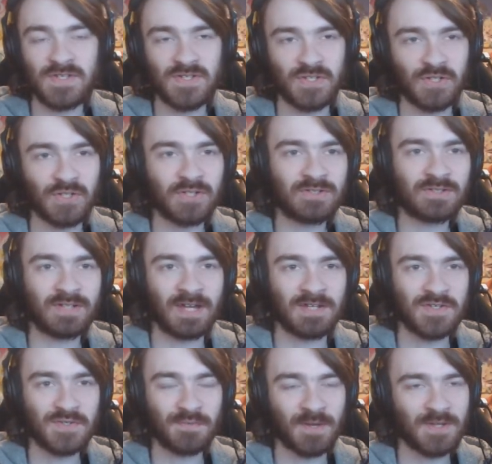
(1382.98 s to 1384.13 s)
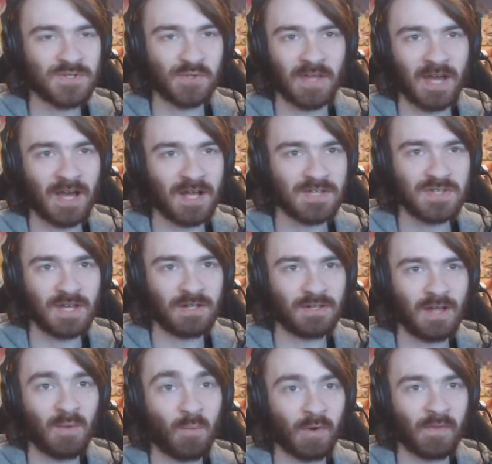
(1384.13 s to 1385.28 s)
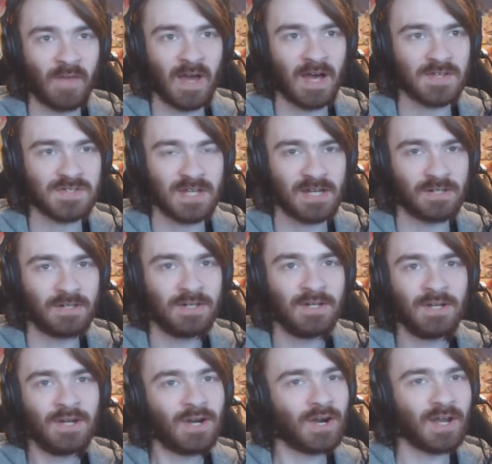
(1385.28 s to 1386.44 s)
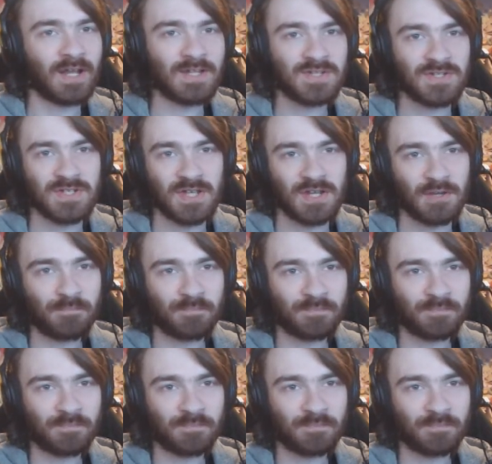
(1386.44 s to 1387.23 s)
is good. I just I saw that heart scale. I wanted that heart scale. Alright, let's continue.